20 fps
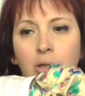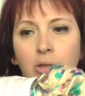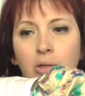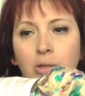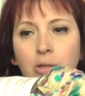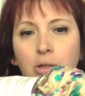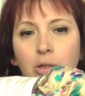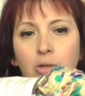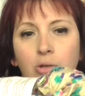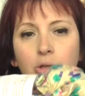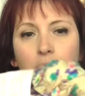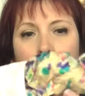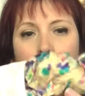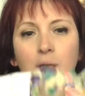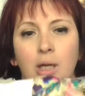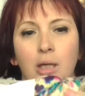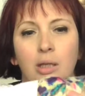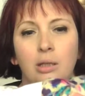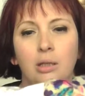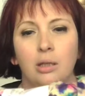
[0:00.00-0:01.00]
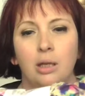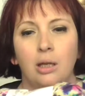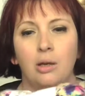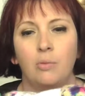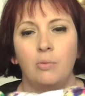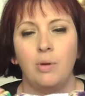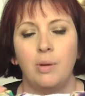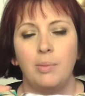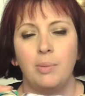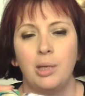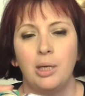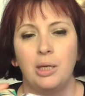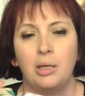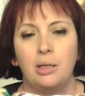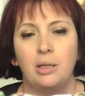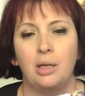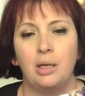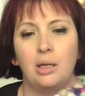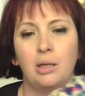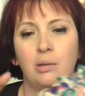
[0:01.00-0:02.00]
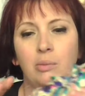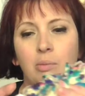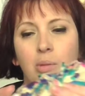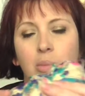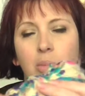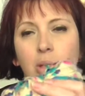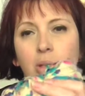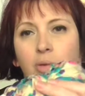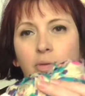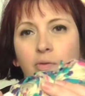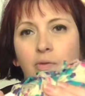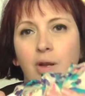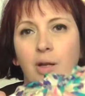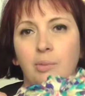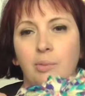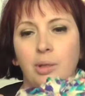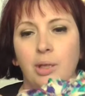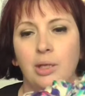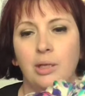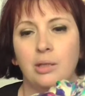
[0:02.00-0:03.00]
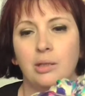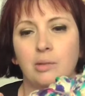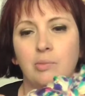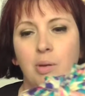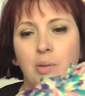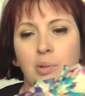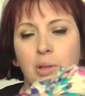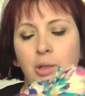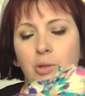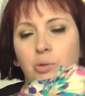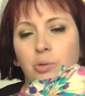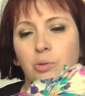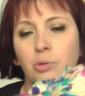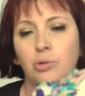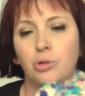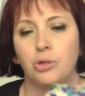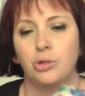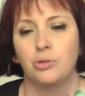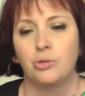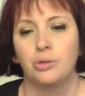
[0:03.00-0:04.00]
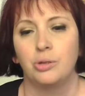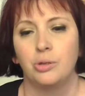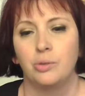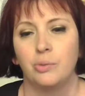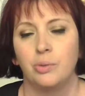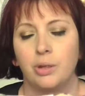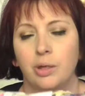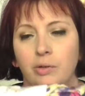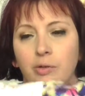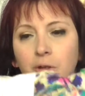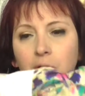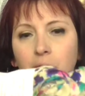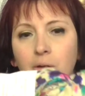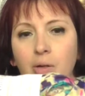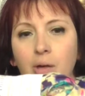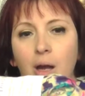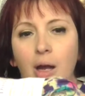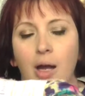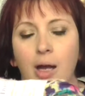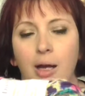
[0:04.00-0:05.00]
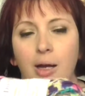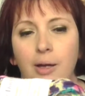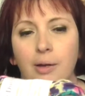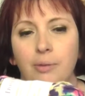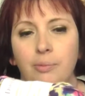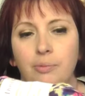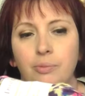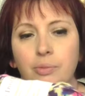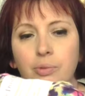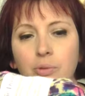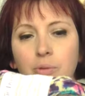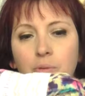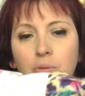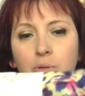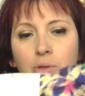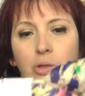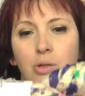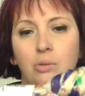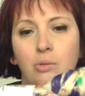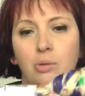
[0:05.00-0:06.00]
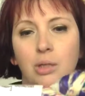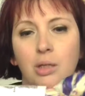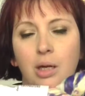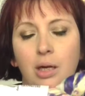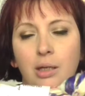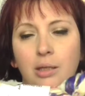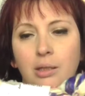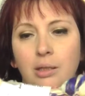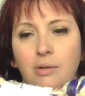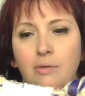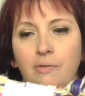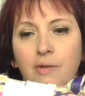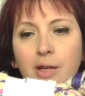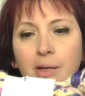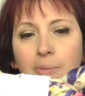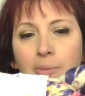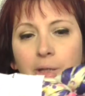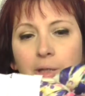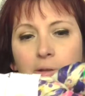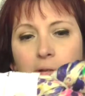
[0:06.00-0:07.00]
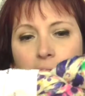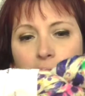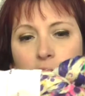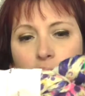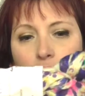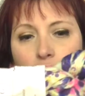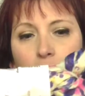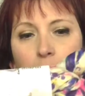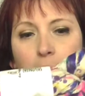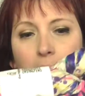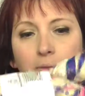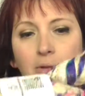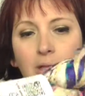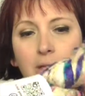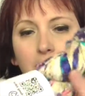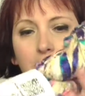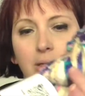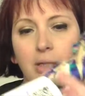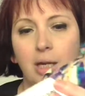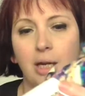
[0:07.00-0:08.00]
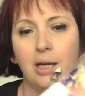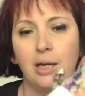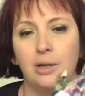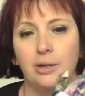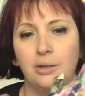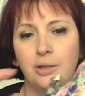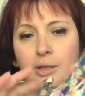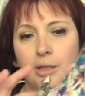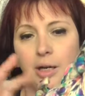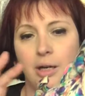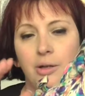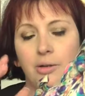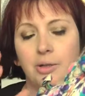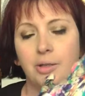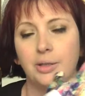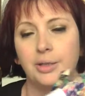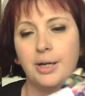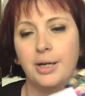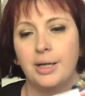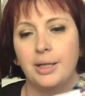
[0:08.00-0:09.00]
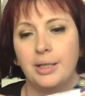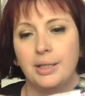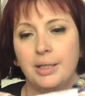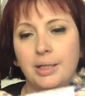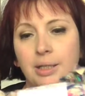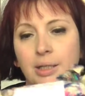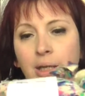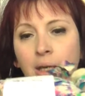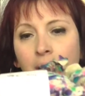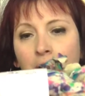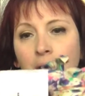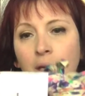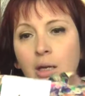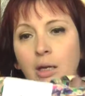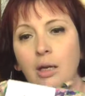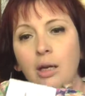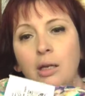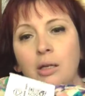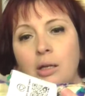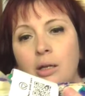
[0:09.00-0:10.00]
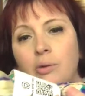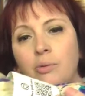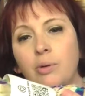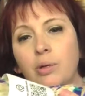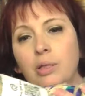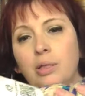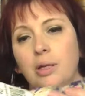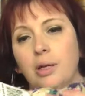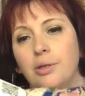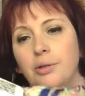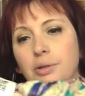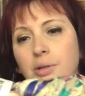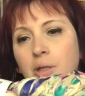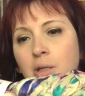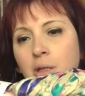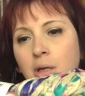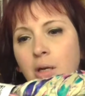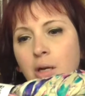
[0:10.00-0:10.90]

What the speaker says: So she said like women and maybe their families, maybe like older children or whatever, do it as a family, like strip everything down and tie all the knots, and then it resells.